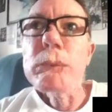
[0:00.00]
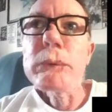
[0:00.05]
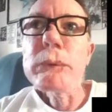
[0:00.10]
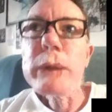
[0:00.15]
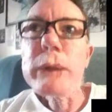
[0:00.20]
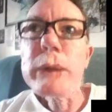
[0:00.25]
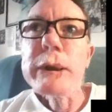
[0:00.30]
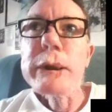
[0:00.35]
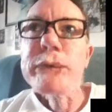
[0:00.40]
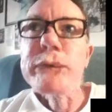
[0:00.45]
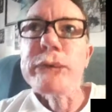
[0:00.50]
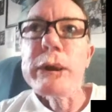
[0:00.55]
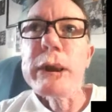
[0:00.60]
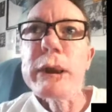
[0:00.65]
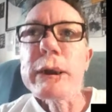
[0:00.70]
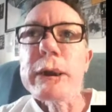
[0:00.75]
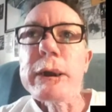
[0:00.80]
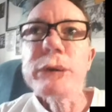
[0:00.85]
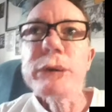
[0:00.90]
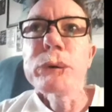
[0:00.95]
like I say,
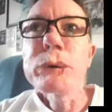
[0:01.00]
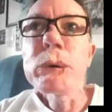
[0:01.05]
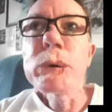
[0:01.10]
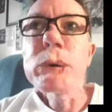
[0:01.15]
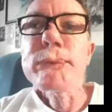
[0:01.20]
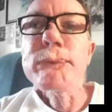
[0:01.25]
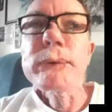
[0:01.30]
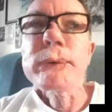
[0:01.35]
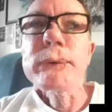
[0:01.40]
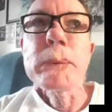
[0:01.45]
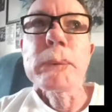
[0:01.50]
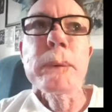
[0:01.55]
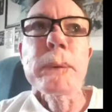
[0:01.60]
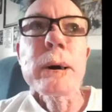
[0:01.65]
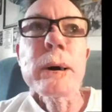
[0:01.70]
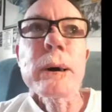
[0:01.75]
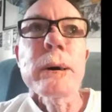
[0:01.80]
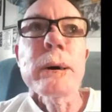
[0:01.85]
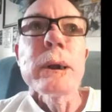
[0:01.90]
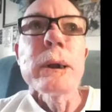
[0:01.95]
how to do it from
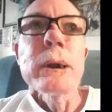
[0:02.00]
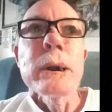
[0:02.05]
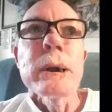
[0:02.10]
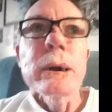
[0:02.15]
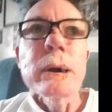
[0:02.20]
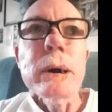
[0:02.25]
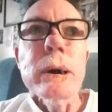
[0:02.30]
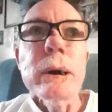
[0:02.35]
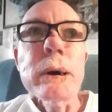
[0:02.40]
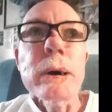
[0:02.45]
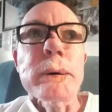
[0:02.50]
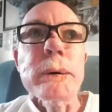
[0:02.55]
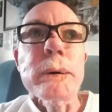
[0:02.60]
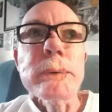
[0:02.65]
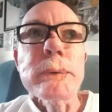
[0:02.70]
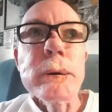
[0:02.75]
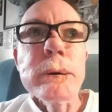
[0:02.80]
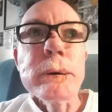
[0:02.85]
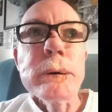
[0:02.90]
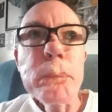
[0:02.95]
a
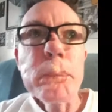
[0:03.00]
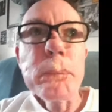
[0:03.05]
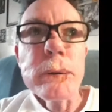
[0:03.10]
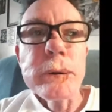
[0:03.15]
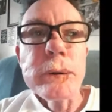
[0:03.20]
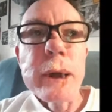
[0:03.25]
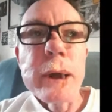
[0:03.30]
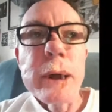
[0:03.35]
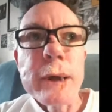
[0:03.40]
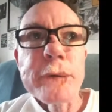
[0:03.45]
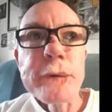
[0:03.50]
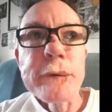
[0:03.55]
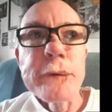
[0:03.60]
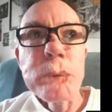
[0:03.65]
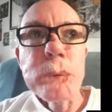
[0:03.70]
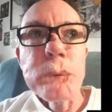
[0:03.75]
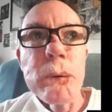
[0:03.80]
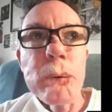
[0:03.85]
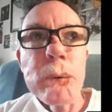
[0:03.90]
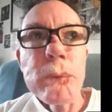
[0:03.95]
couple of guys that
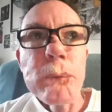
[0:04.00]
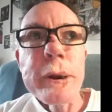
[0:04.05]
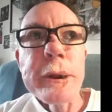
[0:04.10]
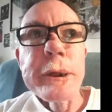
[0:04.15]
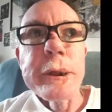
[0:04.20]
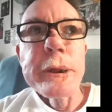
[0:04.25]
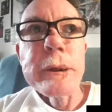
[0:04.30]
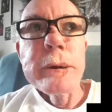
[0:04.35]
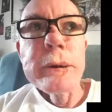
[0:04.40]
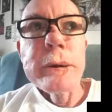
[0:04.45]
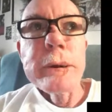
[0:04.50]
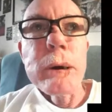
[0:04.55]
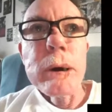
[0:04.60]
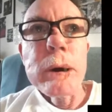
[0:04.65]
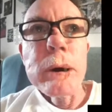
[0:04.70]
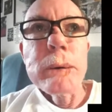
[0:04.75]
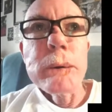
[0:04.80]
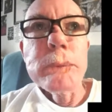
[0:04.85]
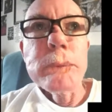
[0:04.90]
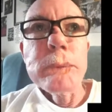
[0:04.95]
were already,
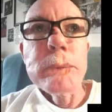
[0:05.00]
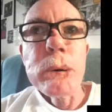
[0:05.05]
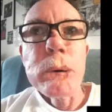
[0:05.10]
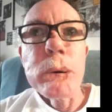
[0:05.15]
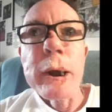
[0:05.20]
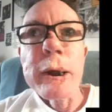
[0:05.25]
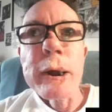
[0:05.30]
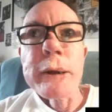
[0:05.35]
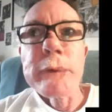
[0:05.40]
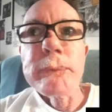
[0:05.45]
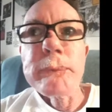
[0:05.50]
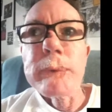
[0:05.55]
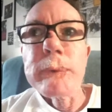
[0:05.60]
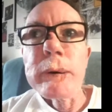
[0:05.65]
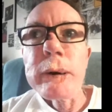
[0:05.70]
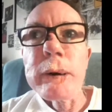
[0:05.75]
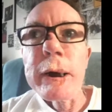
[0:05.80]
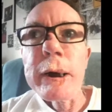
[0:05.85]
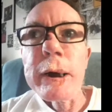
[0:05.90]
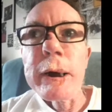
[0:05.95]
ahead of
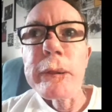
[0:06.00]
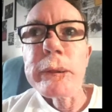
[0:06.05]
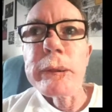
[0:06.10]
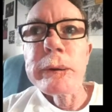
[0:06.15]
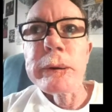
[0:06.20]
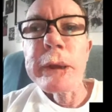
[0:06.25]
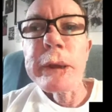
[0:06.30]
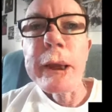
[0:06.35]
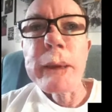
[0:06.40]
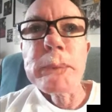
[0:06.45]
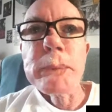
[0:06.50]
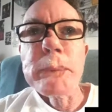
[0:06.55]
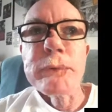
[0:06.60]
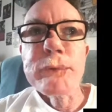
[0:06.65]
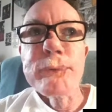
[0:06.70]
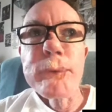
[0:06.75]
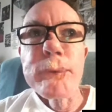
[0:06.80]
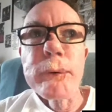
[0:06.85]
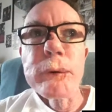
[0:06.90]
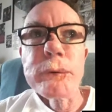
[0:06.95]
the game as
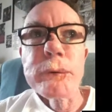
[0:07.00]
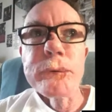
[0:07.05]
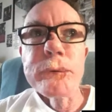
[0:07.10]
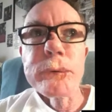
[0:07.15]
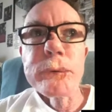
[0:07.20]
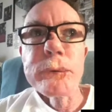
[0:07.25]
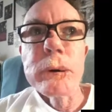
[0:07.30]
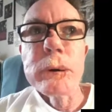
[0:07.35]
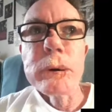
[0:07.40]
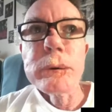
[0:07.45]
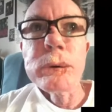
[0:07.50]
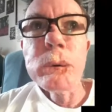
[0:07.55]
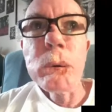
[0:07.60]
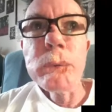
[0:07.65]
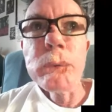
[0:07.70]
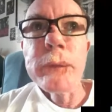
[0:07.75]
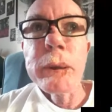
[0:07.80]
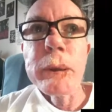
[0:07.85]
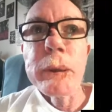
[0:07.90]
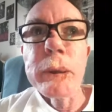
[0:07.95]
far as,
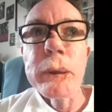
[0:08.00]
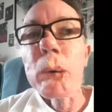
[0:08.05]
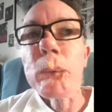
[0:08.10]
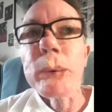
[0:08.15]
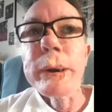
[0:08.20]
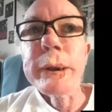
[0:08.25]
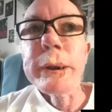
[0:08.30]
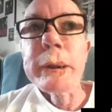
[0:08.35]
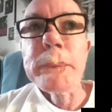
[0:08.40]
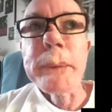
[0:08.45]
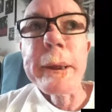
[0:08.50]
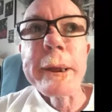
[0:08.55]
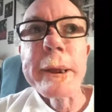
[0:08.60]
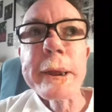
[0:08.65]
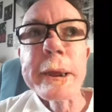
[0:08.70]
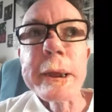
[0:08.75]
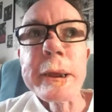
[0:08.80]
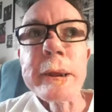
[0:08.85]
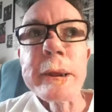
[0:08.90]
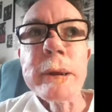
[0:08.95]
they were already
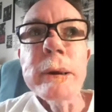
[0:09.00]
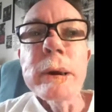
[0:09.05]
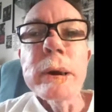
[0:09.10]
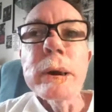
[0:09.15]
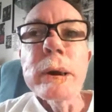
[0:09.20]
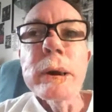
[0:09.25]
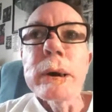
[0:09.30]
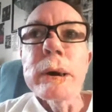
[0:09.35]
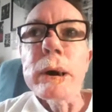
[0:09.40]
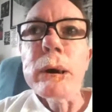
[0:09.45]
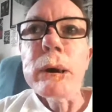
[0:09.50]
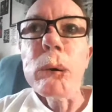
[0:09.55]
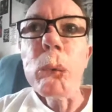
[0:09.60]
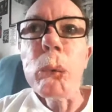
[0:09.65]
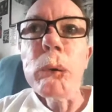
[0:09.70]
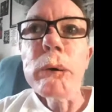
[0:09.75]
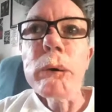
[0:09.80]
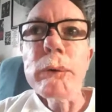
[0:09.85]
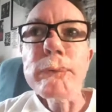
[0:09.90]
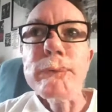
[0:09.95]
making
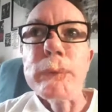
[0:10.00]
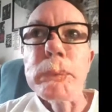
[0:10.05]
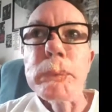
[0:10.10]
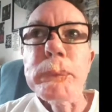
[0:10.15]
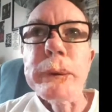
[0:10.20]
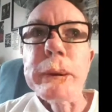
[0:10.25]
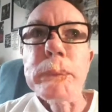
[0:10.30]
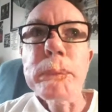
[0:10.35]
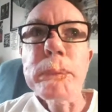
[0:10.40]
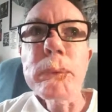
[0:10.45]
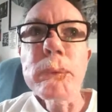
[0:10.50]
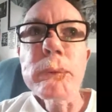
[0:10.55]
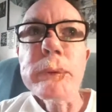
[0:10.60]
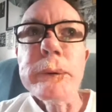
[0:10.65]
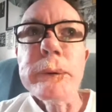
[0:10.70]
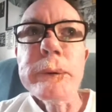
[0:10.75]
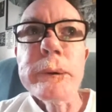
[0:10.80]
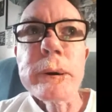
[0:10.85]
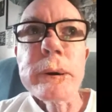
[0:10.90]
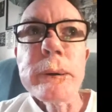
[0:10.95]
oil for people,
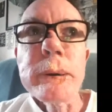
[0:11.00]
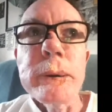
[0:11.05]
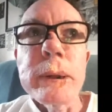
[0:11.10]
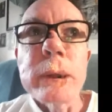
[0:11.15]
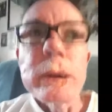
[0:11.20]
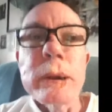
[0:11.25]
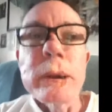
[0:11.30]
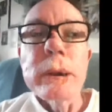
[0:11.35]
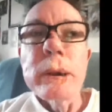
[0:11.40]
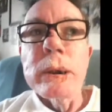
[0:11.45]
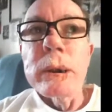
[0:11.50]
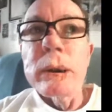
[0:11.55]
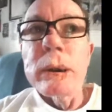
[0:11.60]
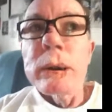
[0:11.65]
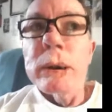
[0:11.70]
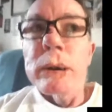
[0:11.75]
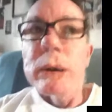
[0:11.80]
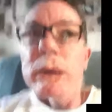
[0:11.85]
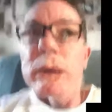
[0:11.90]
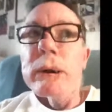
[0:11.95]
and
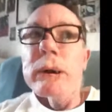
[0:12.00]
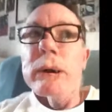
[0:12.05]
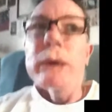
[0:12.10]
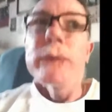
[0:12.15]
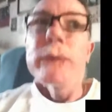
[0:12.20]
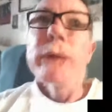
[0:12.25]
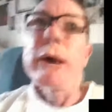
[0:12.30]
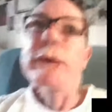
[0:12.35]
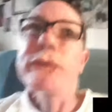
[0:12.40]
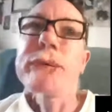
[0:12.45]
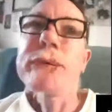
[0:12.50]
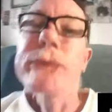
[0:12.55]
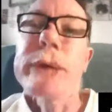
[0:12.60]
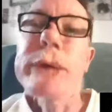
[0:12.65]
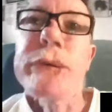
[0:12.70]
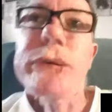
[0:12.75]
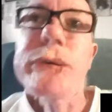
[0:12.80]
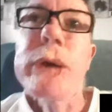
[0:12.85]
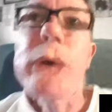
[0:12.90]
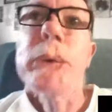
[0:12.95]

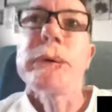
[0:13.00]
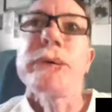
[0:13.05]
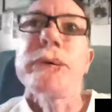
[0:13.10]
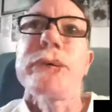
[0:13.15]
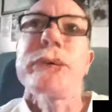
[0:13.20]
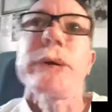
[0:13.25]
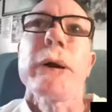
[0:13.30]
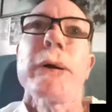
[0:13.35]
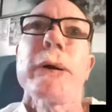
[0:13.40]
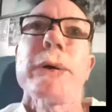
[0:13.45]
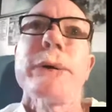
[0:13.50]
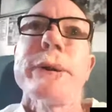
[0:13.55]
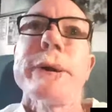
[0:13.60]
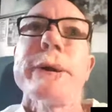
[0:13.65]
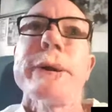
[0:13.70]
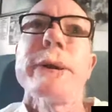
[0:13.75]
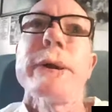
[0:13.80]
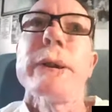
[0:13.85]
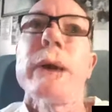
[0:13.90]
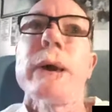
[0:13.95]
that's how it
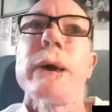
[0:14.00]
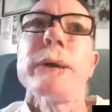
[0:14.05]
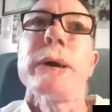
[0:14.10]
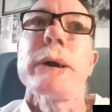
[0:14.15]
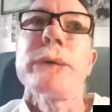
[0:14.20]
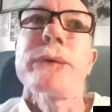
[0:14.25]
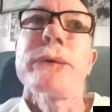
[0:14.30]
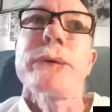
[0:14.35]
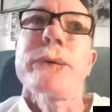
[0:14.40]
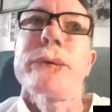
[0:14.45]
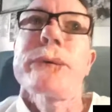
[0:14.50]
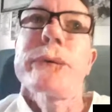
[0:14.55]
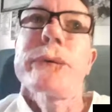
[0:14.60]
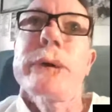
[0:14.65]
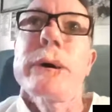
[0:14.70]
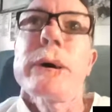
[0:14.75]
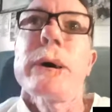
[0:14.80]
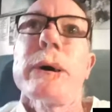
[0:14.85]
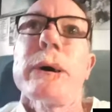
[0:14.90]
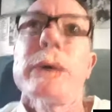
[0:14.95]
started. And I
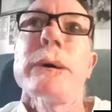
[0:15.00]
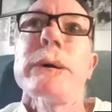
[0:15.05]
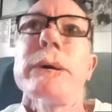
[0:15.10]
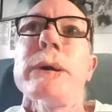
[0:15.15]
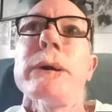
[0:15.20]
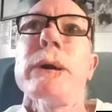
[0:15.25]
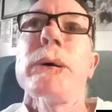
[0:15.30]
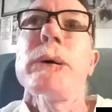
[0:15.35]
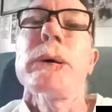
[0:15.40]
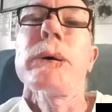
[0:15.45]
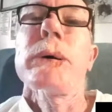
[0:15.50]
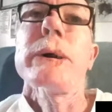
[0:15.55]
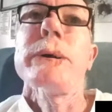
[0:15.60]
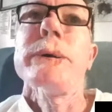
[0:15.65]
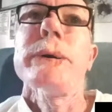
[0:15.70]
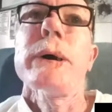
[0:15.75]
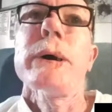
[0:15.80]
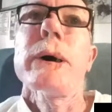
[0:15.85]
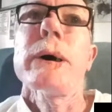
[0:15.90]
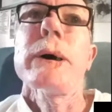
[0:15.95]
just,
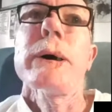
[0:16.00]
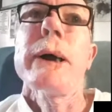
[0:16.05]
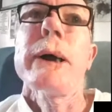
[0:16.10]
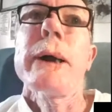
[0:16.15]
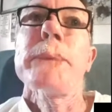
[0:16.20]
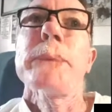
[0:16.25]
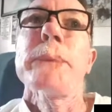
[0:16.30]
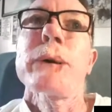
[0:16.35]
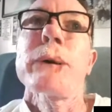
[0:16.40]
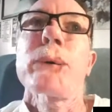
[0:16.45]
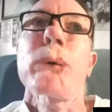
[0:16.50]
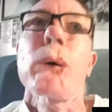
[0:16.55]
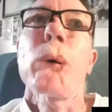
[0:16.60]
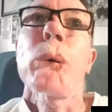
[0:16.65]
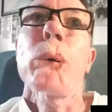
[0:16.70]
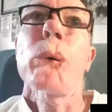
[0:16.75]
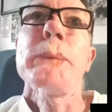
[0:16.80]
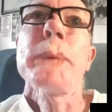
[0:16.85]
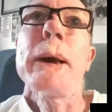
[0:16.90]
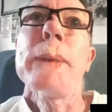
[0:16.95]
had my
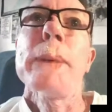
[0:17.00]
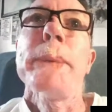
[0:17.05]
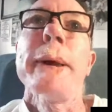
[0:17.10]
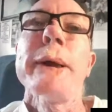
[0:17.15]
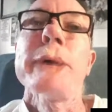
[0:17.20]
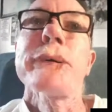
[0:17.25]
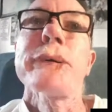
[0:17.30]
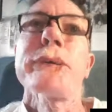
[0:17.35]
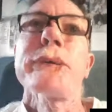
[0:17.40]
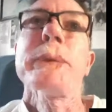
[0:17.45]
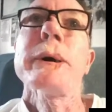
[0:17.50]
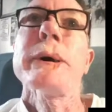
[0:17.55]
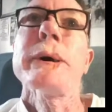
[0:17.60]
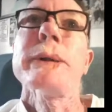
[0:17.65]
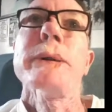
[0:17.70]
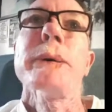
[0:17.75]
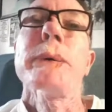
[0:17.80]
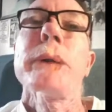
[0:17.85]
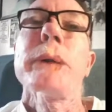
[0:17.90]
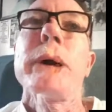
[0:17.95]
grow in my basement,
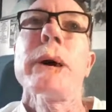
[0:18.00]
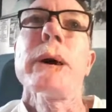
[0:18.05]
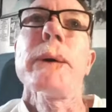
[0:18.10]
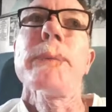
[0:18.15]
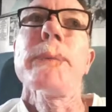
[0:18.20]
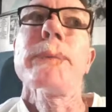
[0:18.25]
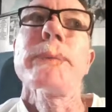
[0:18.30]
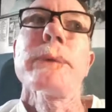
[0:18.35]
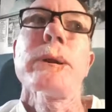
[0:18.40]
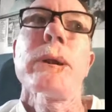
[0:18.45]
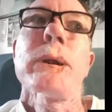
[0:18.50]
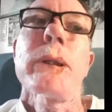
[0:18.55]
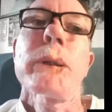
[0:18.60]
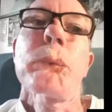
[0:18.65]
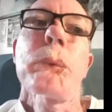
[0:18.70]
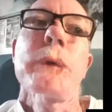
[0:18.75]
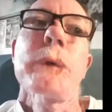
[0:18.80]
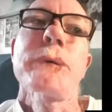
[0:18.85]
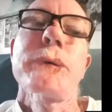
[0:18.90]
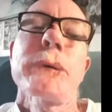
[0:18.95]
that
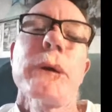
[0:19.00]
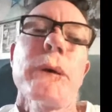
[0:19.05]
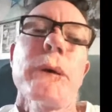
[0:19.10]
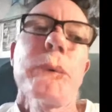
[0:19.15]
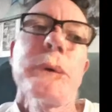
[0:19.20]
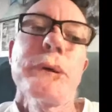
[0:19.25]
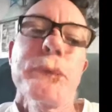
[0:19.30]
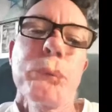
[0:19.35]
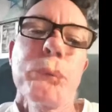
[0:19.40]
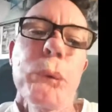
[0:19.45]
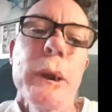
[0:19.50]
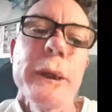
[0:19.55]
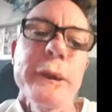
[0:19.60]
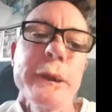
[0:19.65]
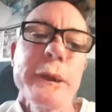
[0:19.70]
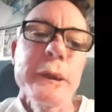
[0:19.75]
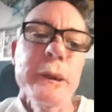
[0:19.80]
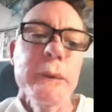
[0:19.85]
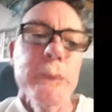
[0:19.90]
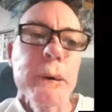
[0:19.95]
wasn't always ready.